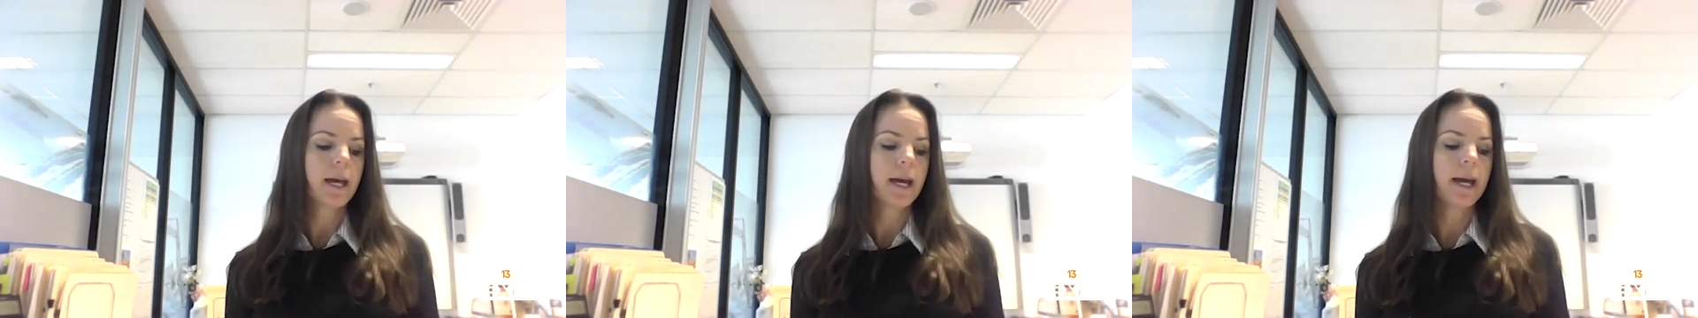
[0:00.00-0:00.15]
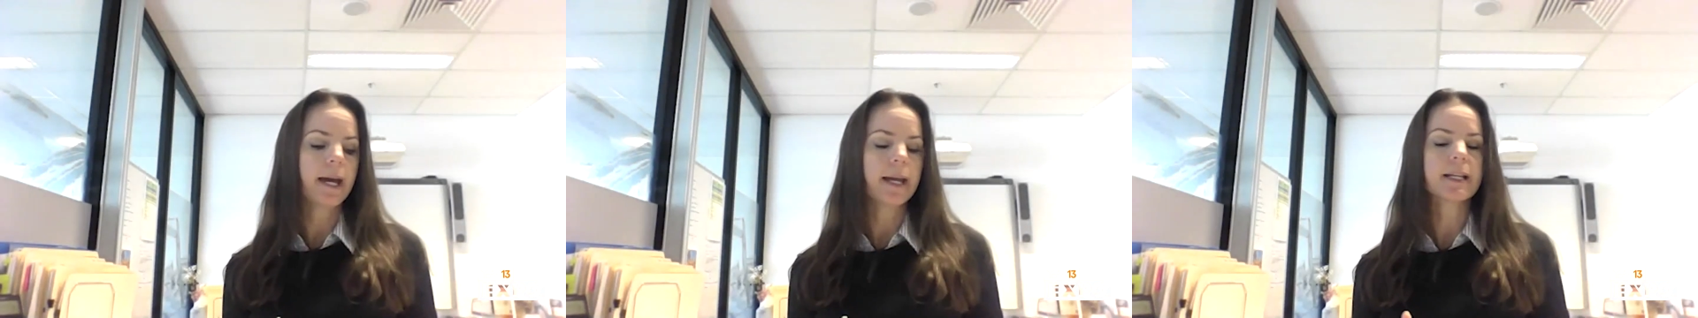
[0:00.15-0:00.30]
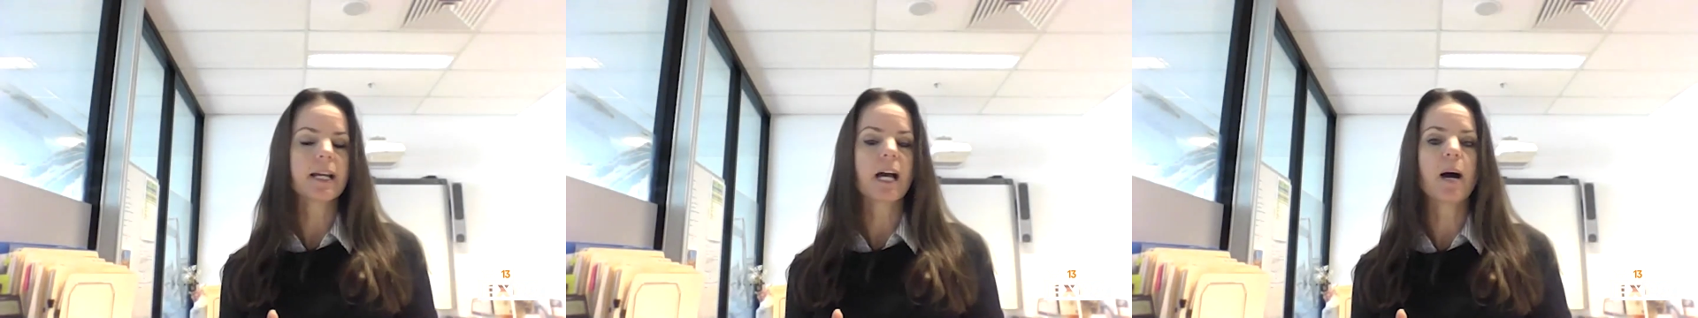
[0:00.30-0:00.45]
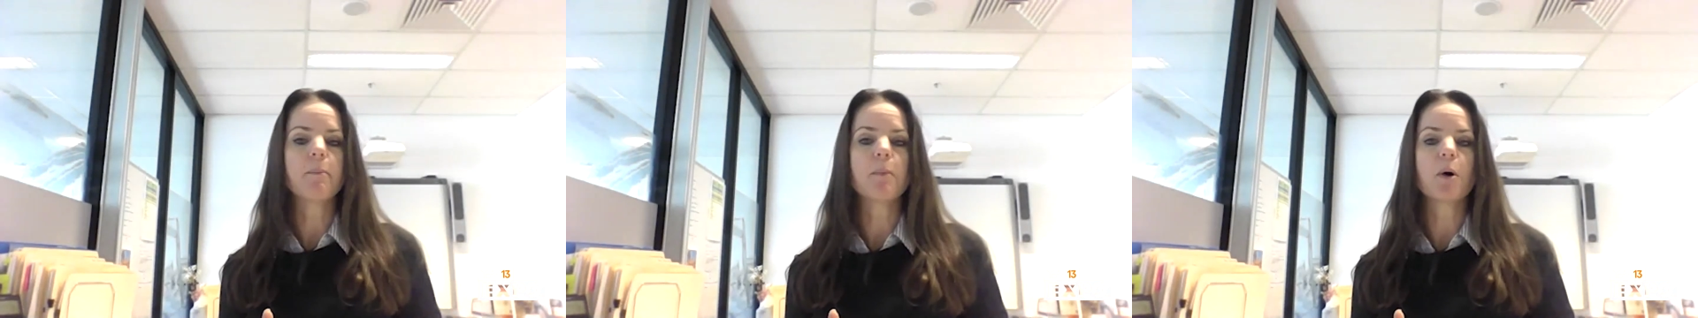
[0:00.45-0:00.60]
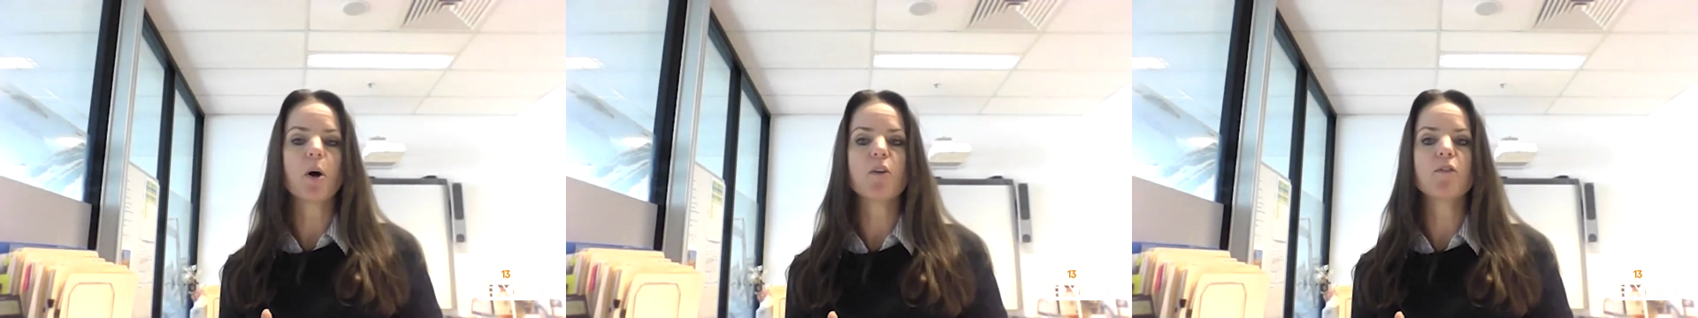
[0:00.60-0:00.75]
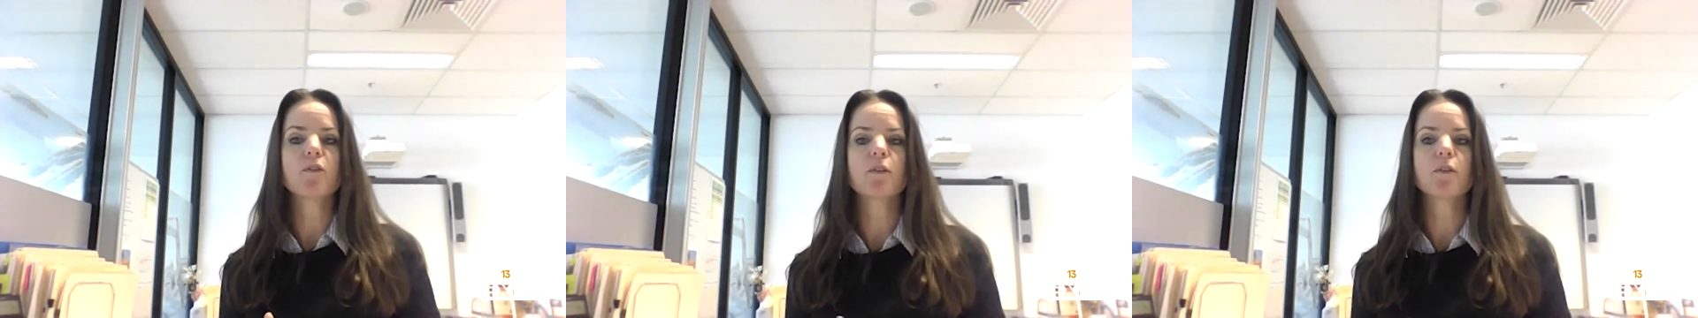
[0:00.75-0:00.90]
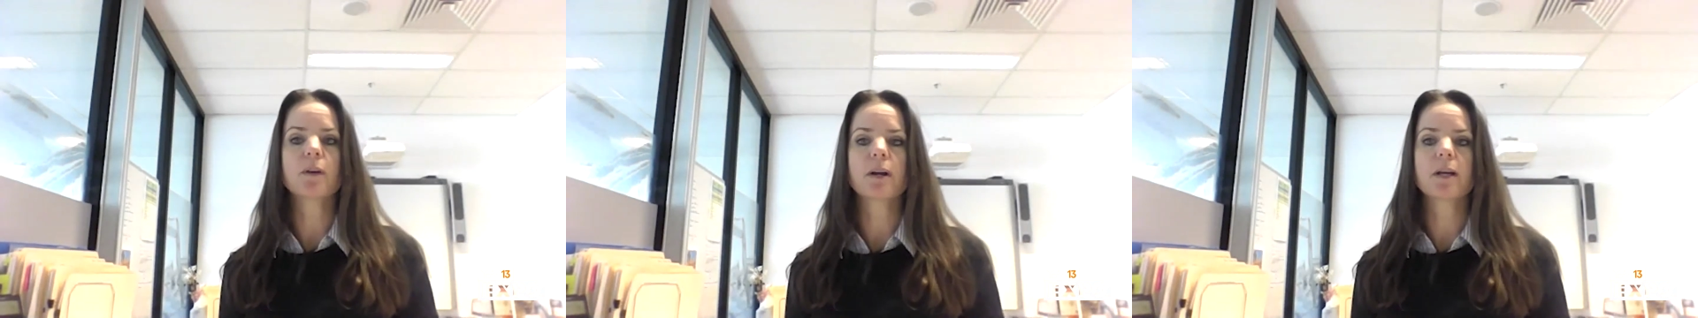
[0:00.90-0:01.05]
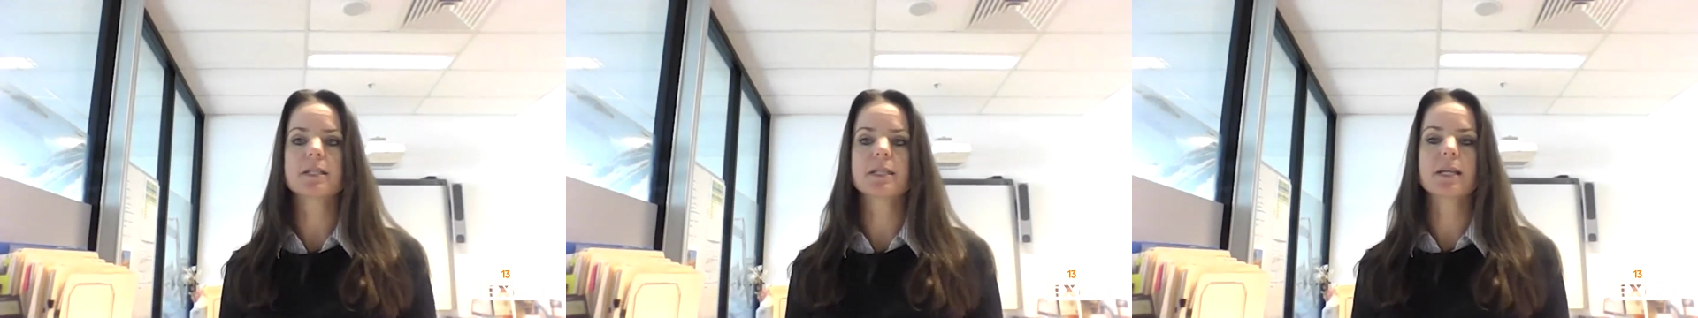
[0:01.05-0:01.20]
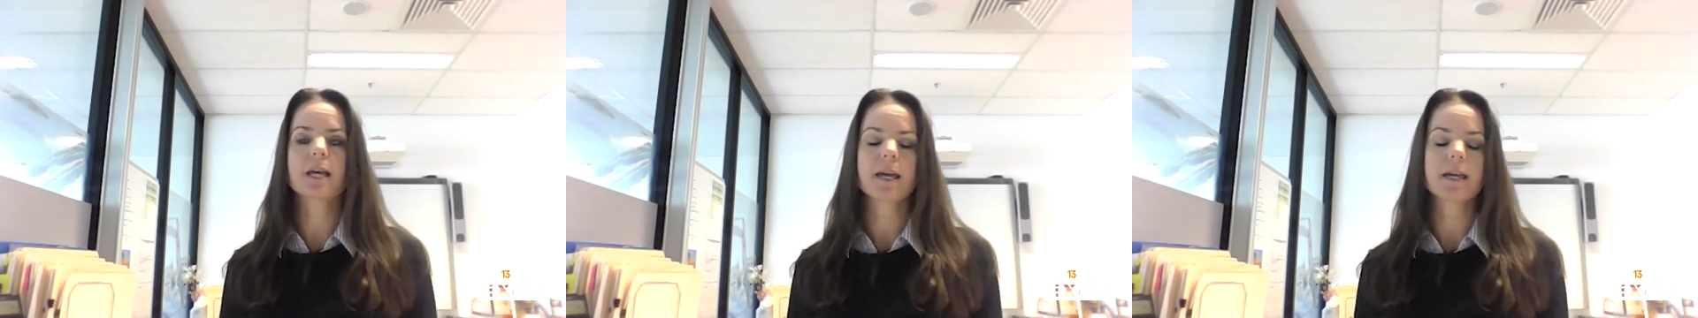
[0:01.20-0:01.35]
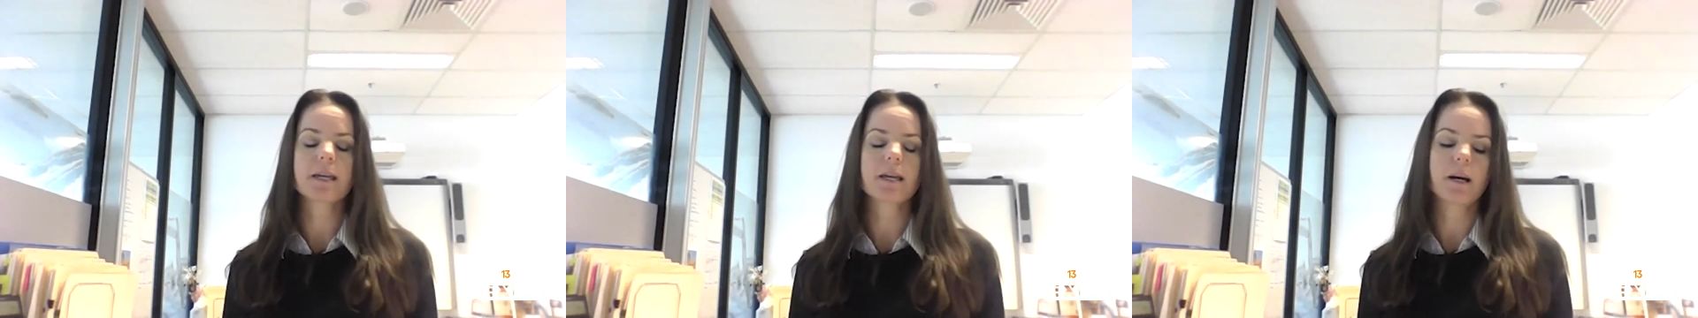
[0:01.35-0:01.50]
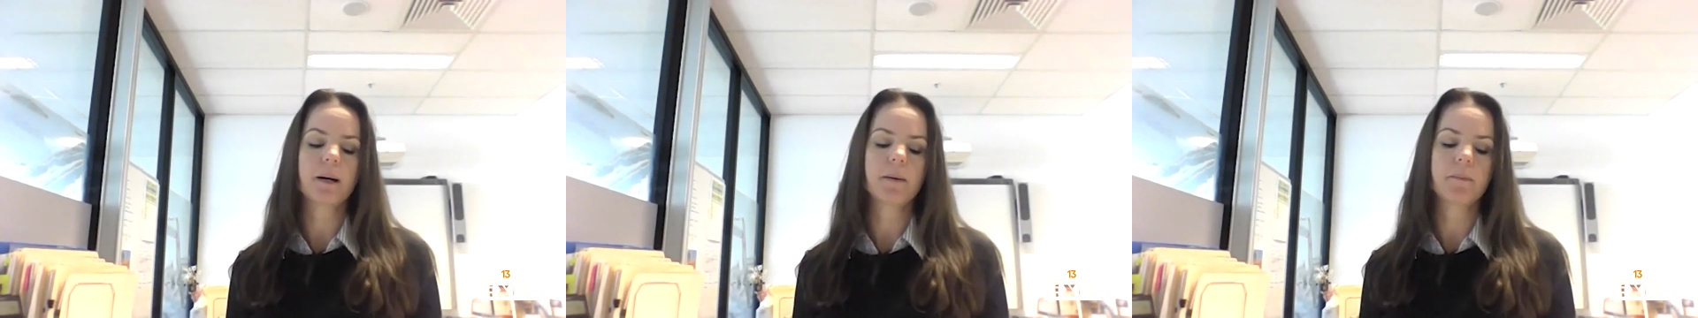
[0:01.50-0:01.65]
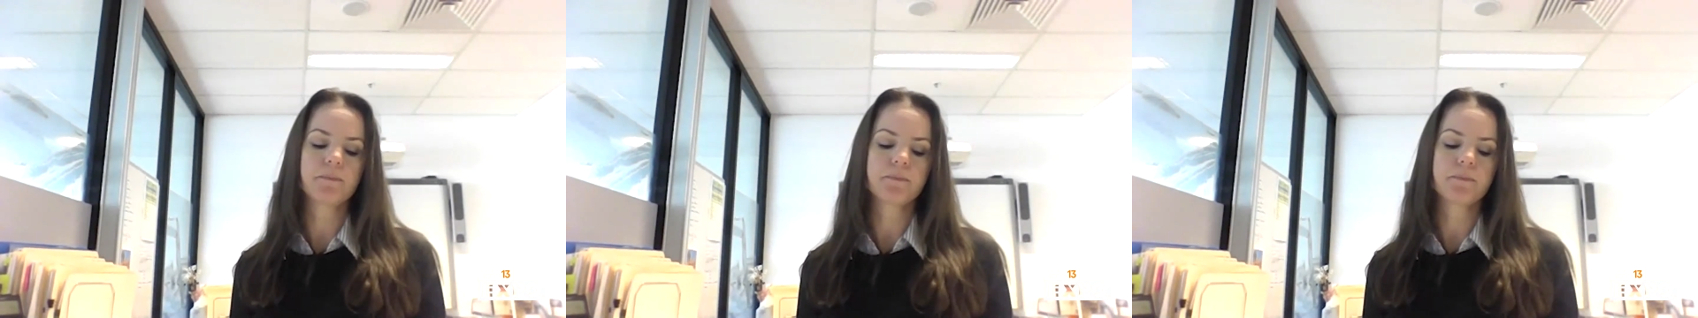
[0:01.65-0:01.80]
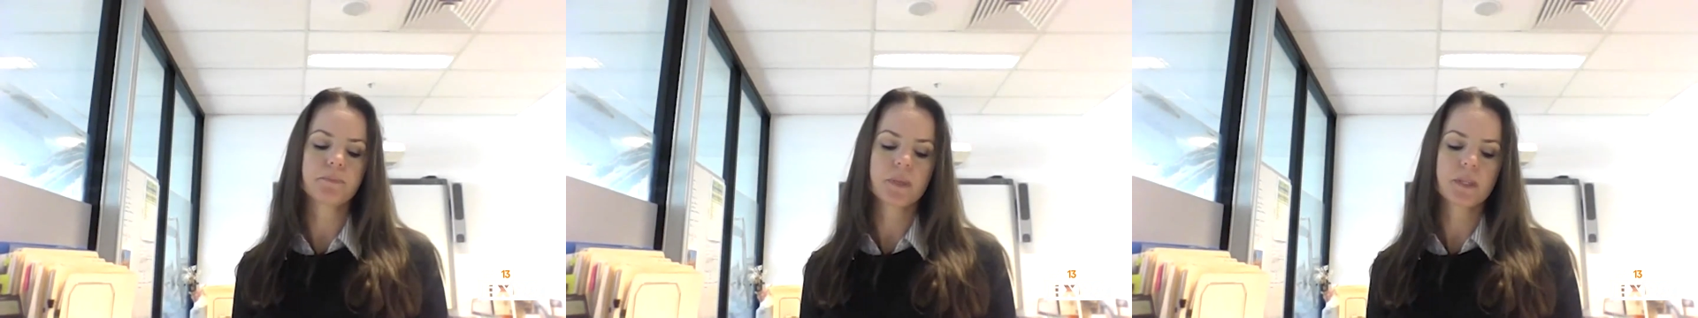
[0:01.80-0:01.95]
and come over as
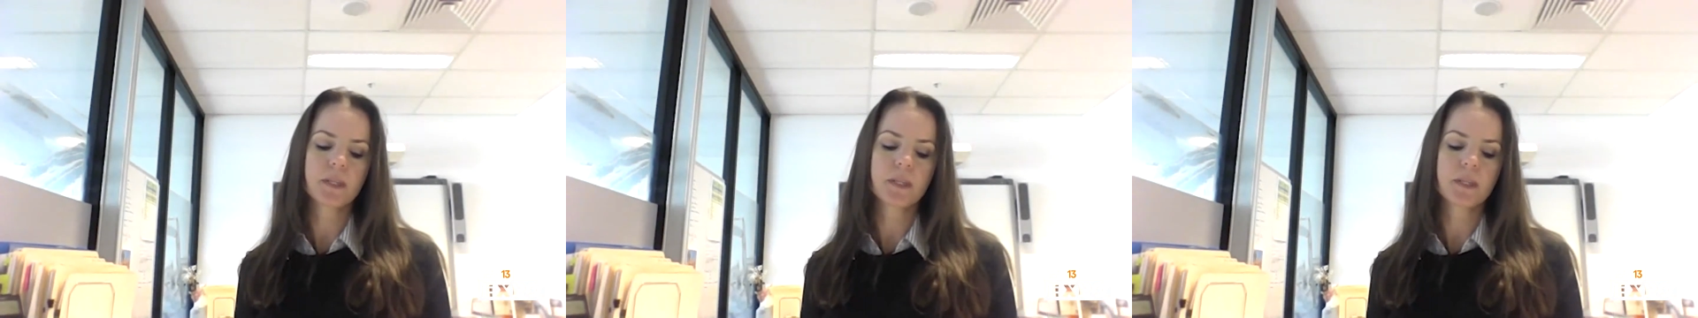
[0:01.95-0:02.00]
a